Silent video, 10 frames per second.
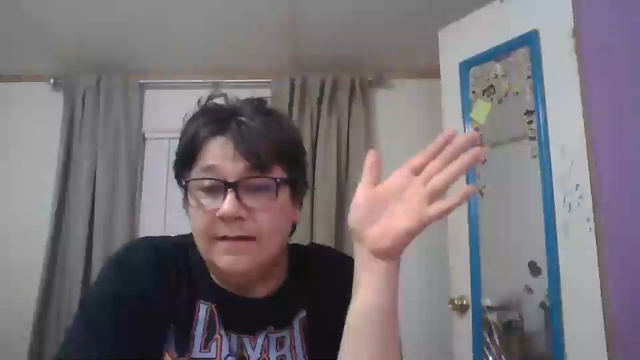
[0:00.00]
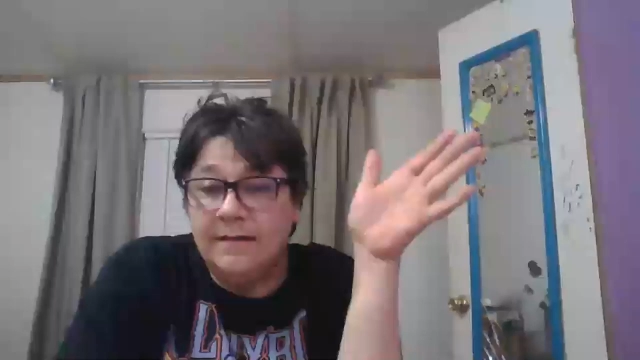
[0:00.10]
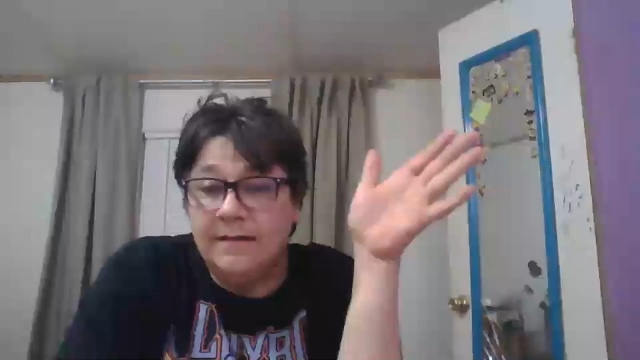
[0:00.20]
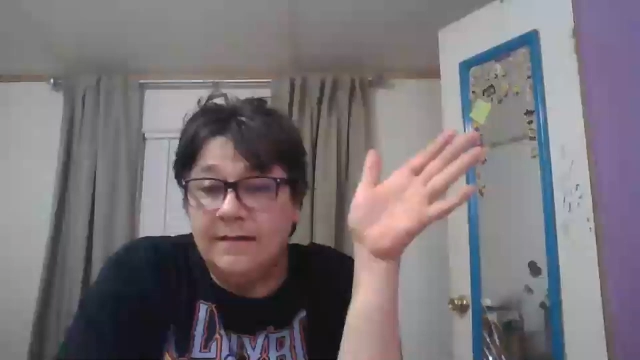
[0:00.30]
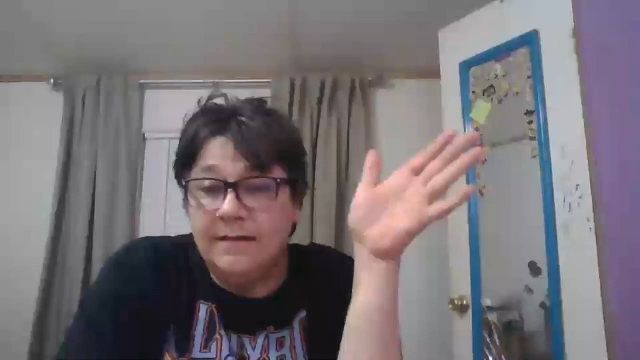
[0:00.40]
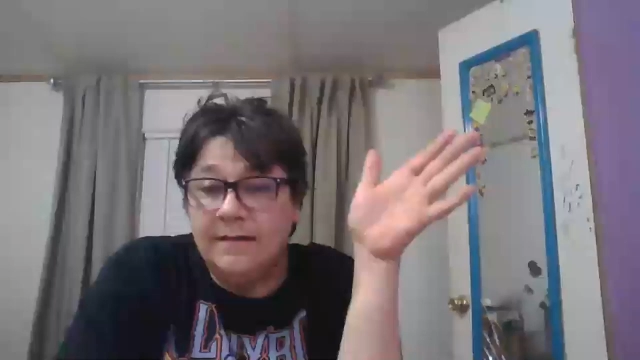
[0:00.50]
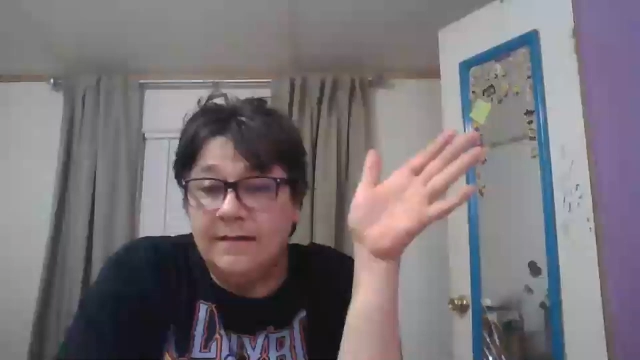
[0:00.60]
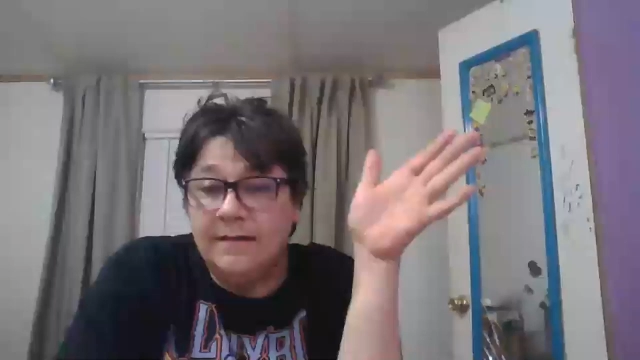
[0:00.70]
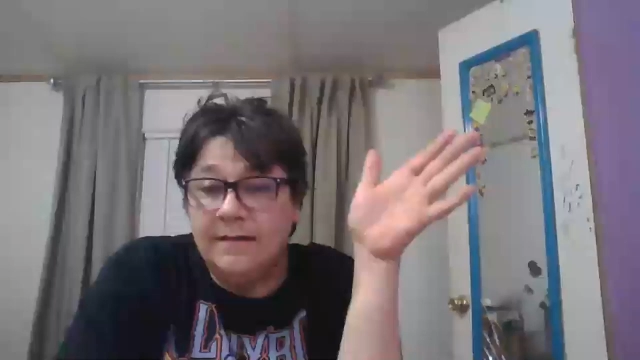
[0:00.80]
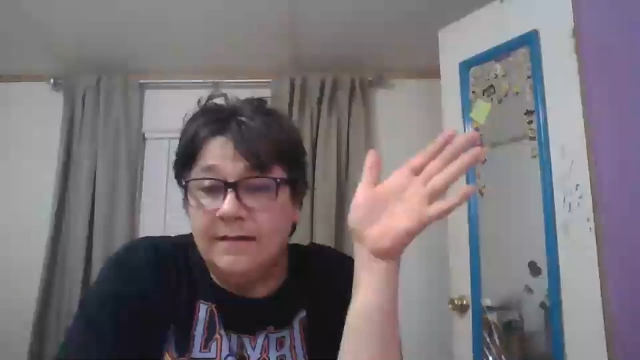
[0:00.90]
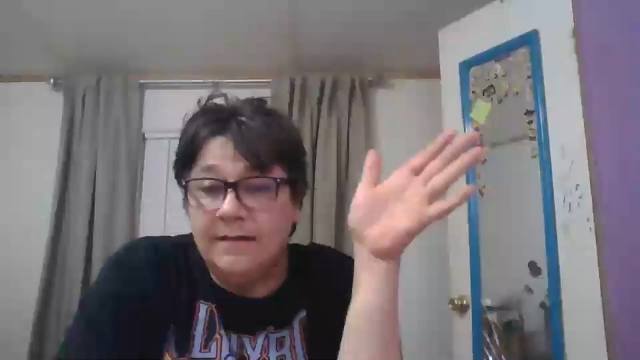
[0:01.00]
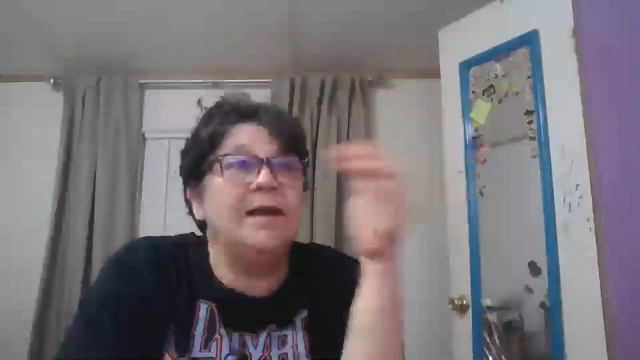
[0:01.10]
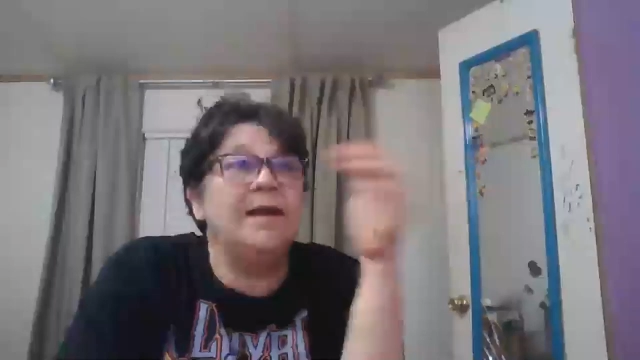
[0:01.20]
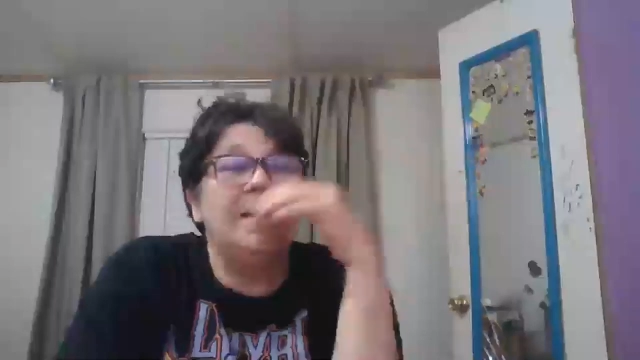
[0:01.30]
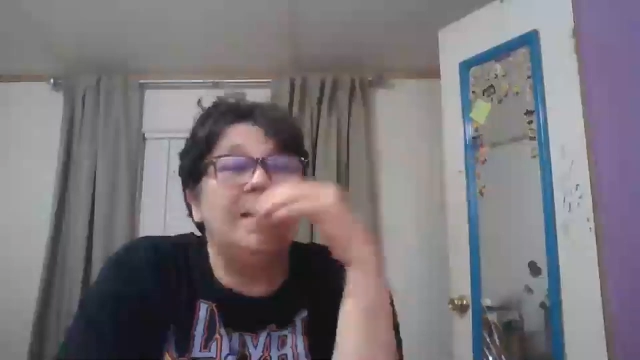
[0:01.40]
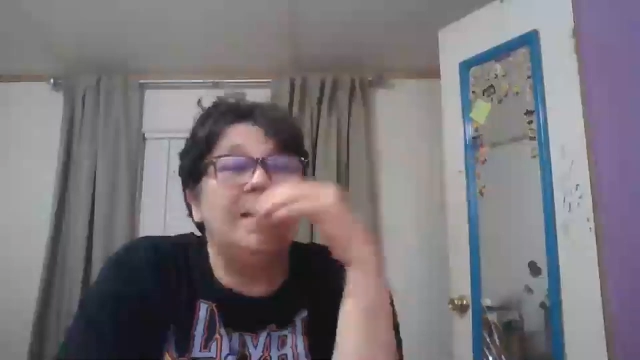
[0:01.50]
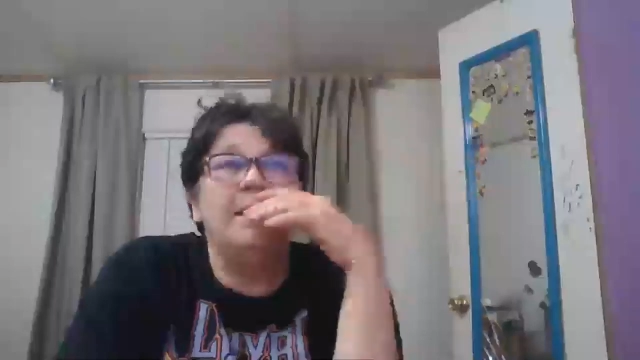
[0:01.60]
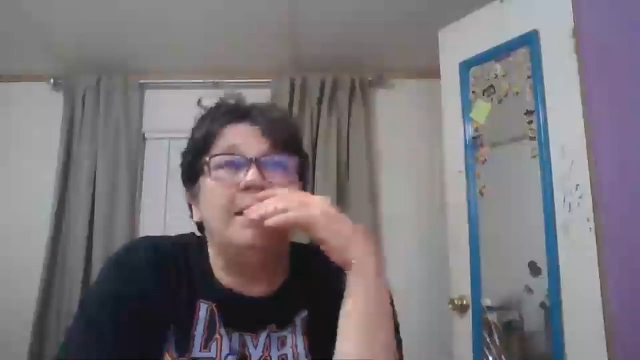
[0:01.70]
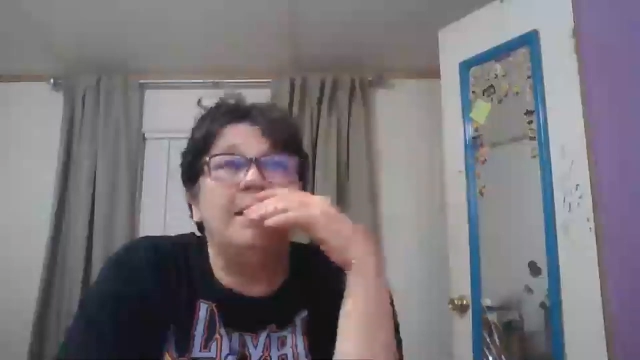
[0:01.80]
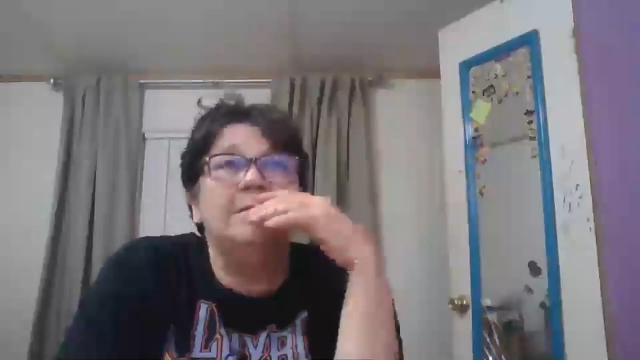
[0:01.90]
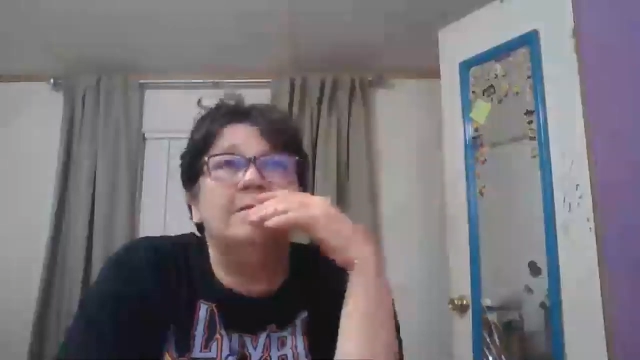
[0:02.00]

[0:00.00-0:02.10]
And I thought she had got in.